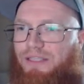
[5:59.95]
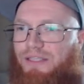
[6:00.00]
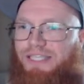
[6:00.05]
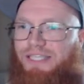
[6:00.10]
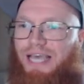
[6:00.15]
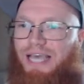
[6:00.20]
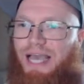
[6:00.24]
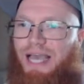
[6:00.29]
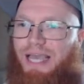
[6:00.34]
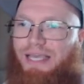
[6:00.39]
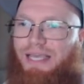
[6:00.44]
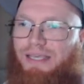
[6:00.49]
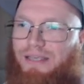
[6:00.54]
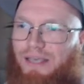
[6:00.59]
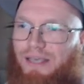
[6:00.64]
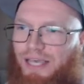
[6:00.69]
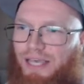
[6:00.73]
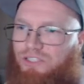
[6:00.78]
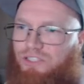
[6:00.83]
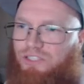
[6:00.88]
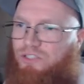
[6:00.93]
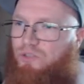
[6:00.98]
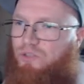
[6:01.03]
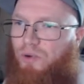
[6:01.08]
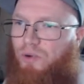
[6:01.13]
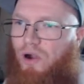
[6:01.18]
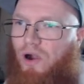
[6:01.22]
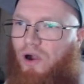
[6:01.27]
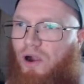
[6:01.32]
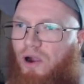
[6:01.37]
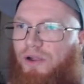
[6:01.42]
This guy hits
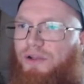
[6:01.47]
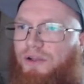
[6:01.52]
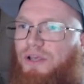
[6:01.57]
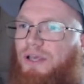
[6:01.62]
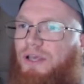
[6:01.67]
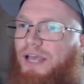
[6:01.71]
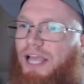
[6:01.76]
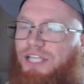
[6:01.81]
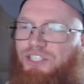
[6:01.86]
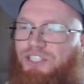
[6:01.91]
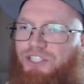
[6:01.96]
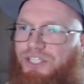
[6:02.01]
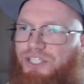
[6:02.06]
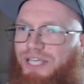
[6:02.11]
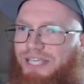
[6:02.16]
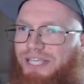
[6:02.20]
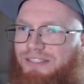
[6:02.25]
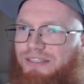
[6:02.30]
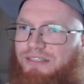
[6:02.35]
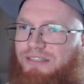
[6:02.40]
super hard, and she has a